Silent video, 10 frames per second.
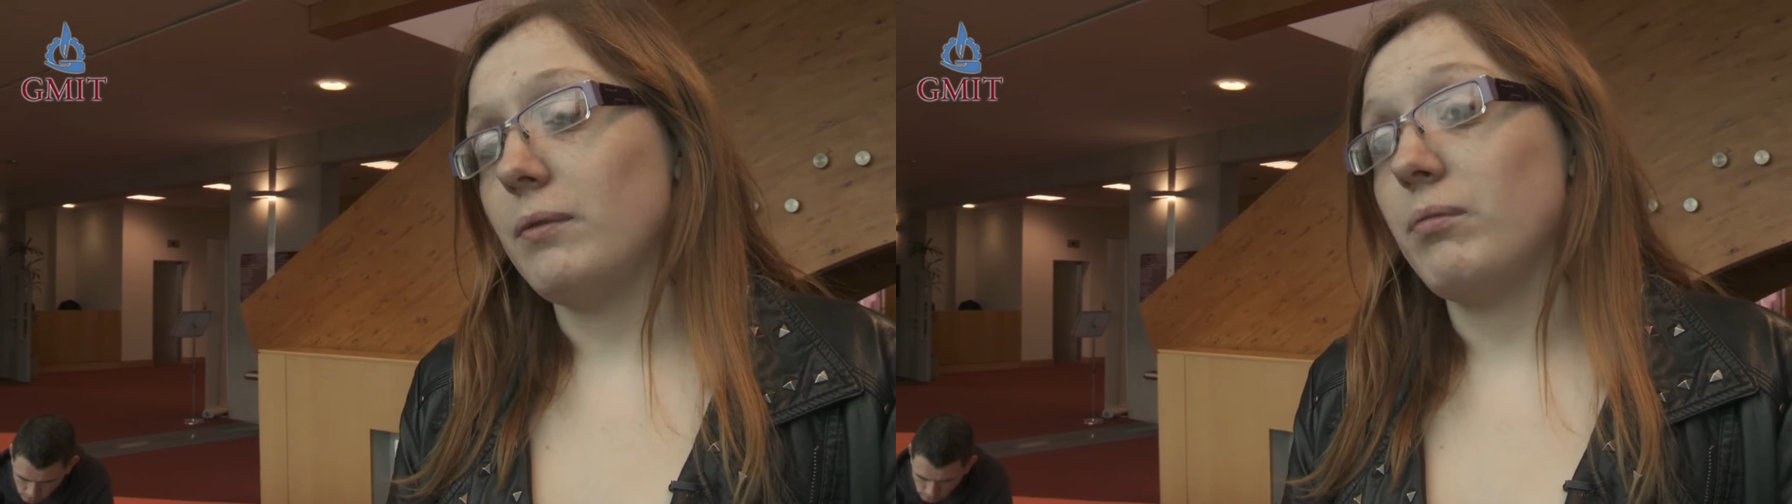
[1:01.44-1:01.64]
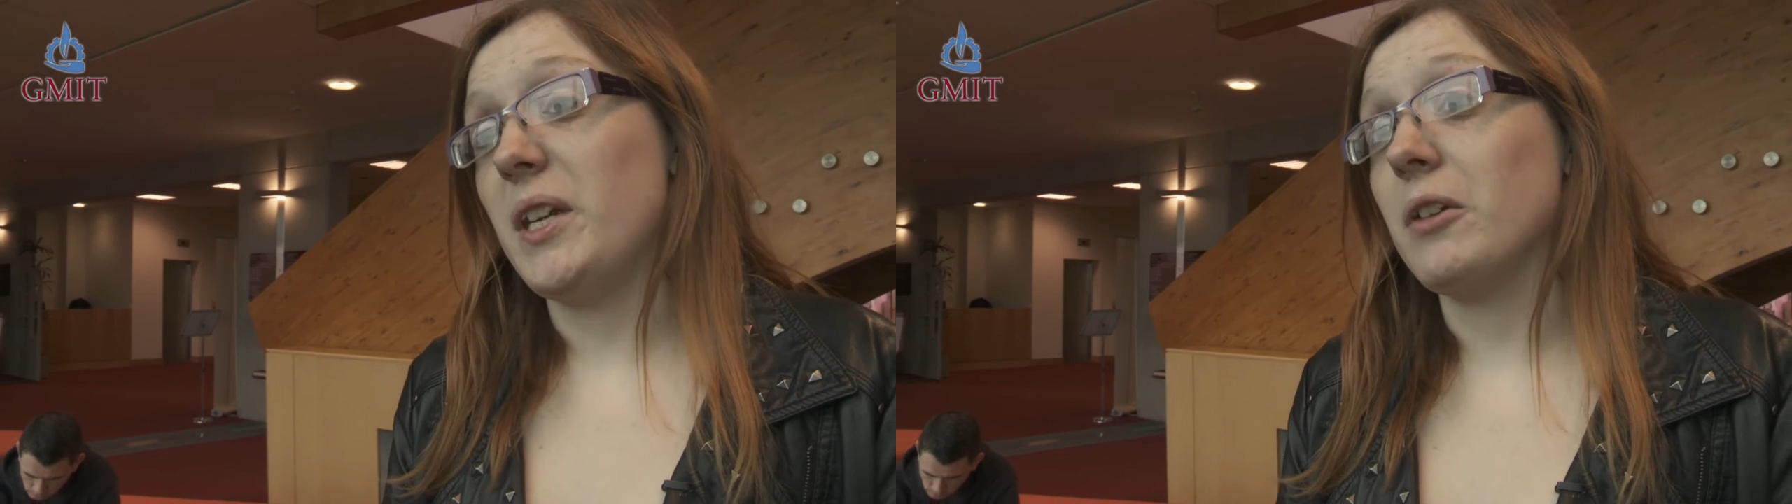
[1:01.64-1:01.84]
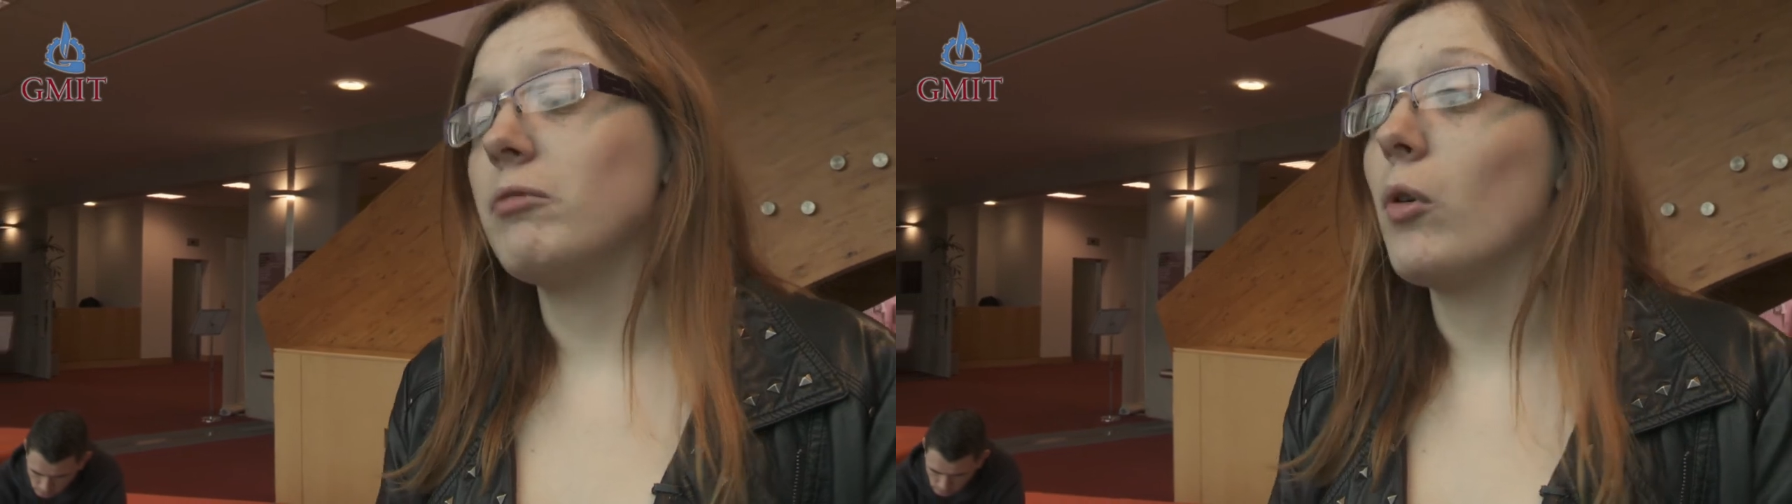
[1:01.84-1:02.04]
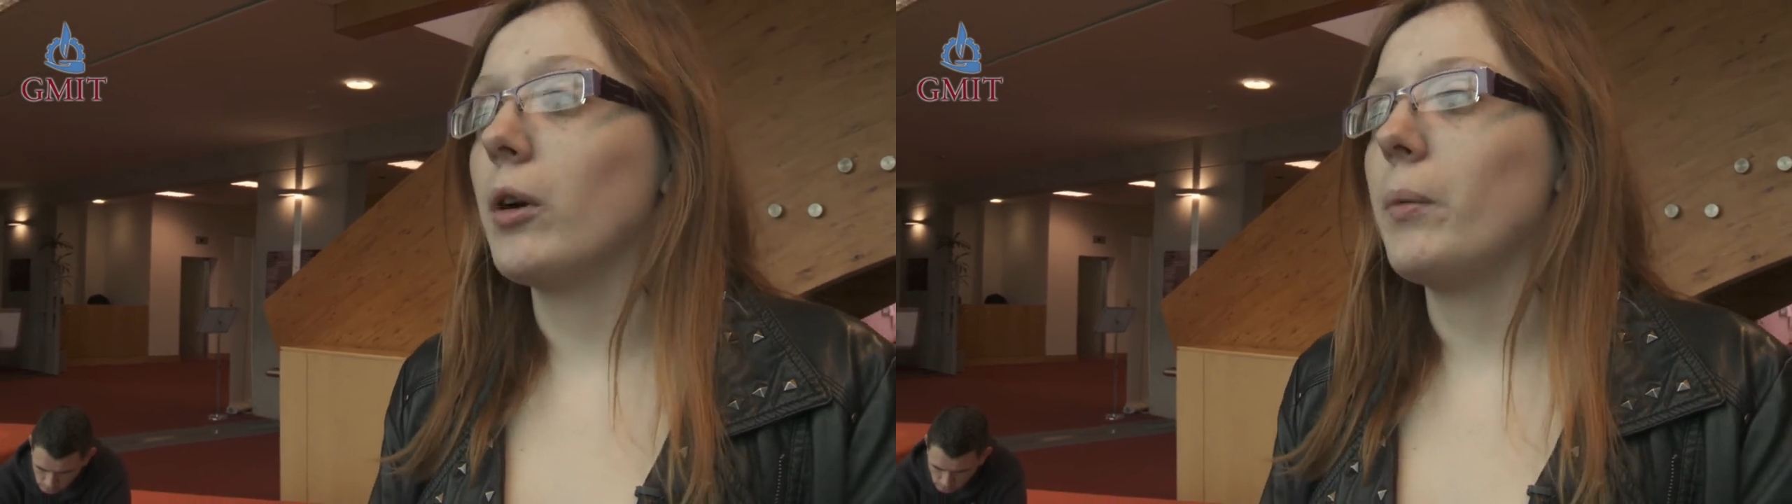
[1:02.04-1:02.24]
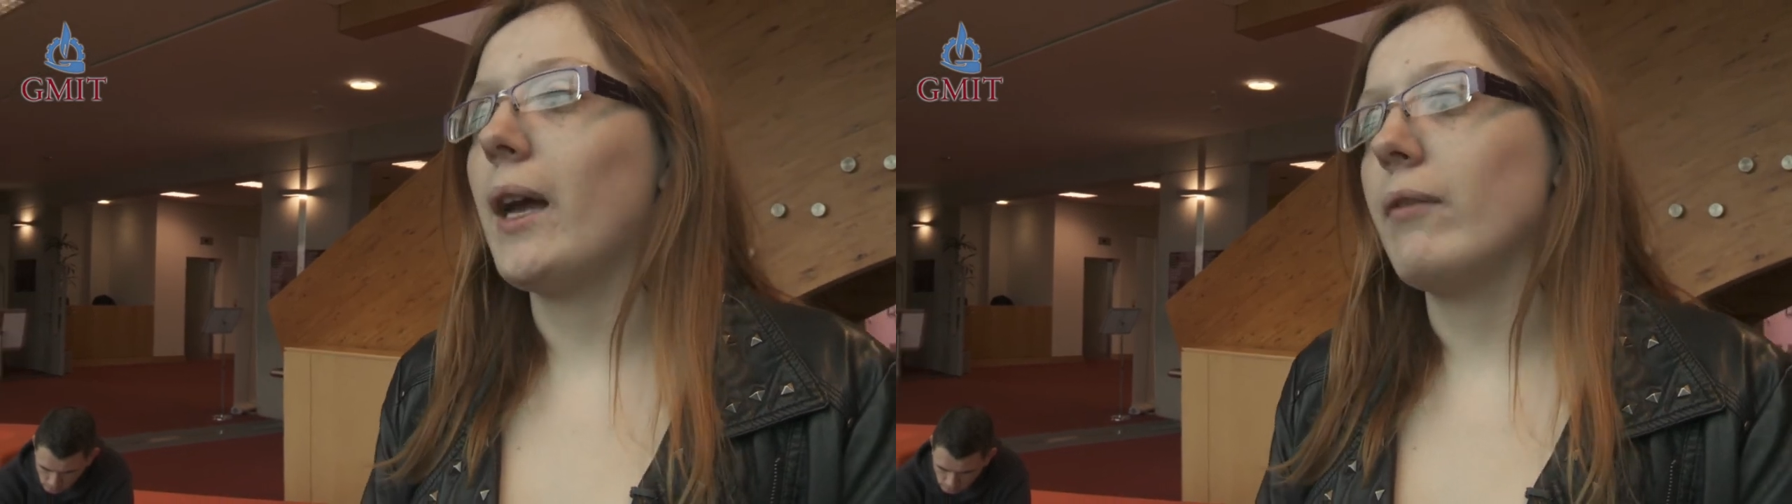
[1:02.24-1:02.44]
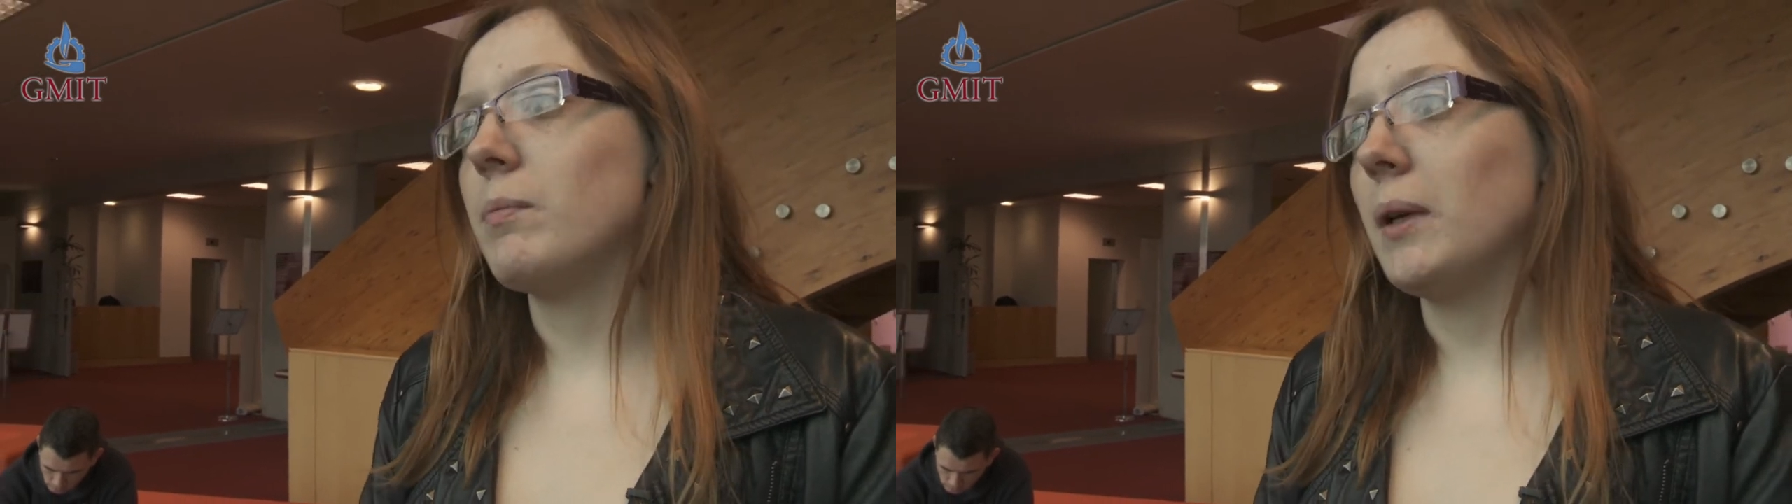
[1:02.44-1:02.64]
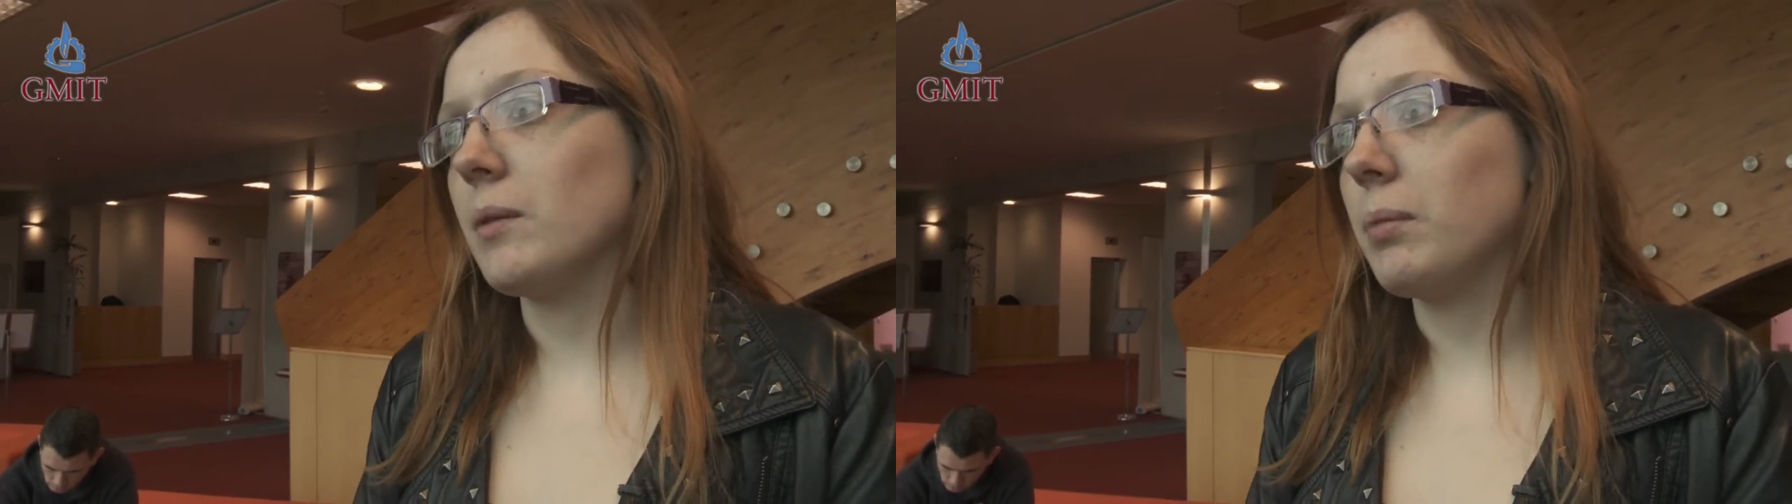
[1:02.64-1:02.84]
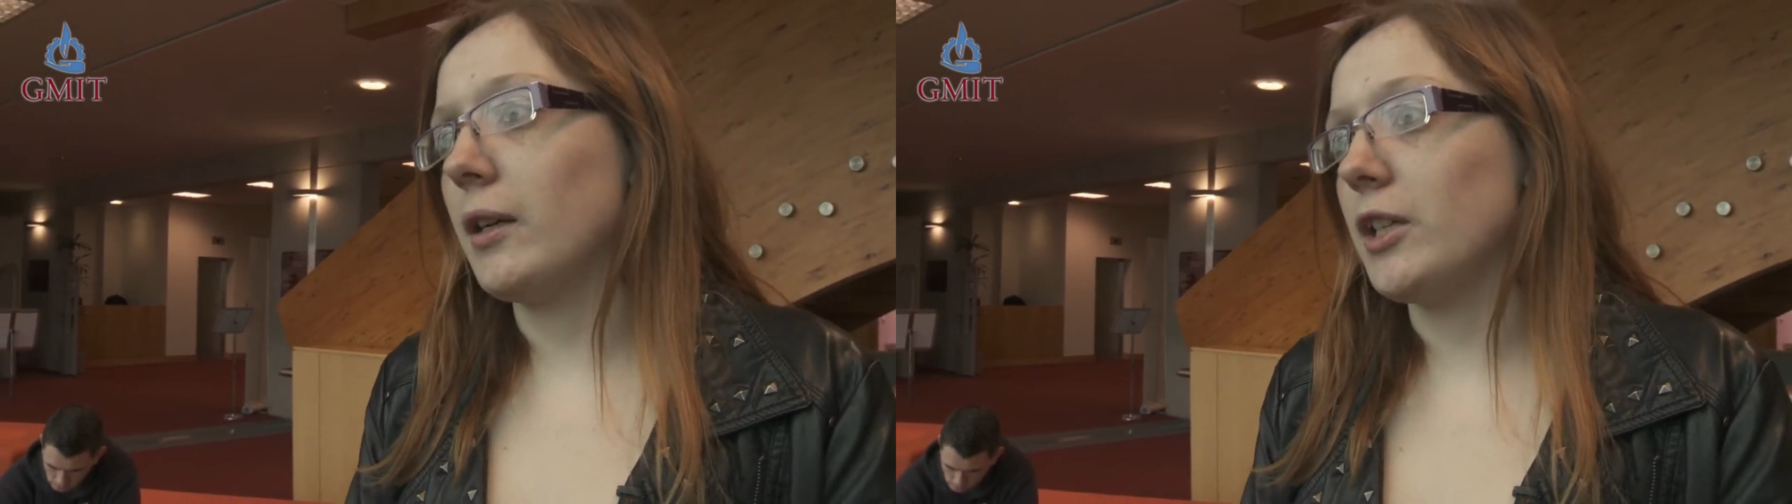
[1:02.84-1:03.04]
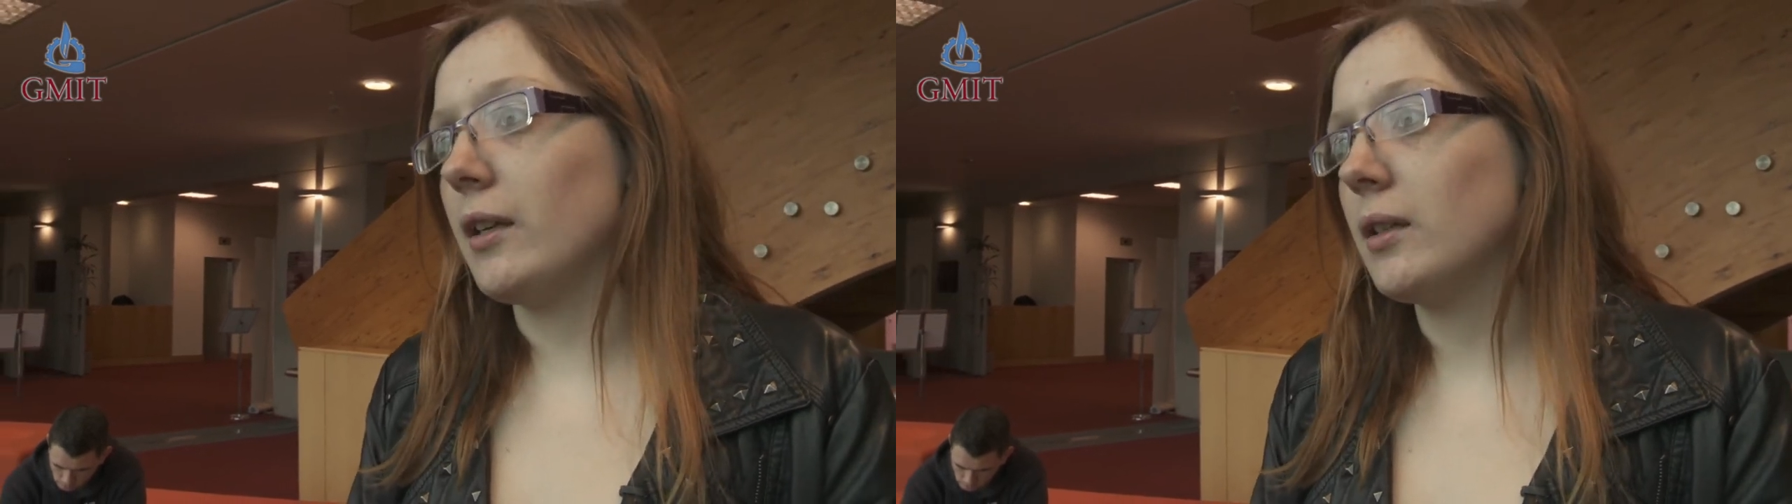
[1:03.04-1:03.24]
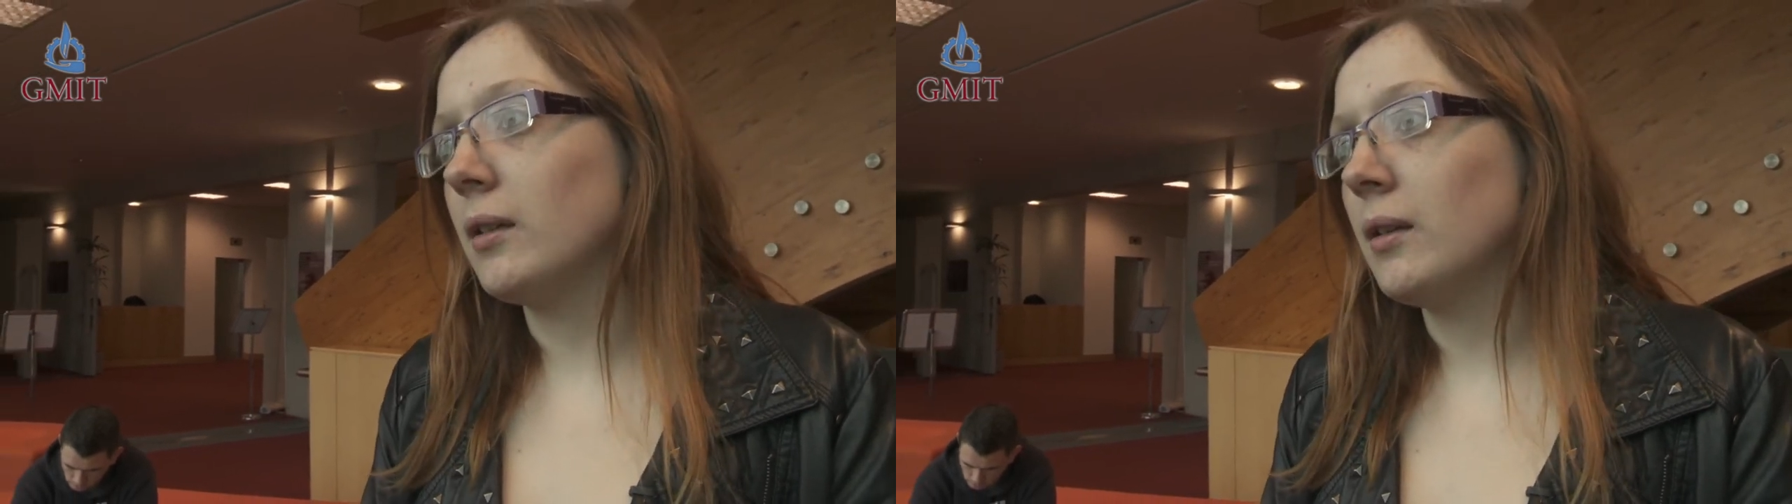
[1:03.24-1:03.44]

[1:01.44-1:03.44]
year four, we have to build a project.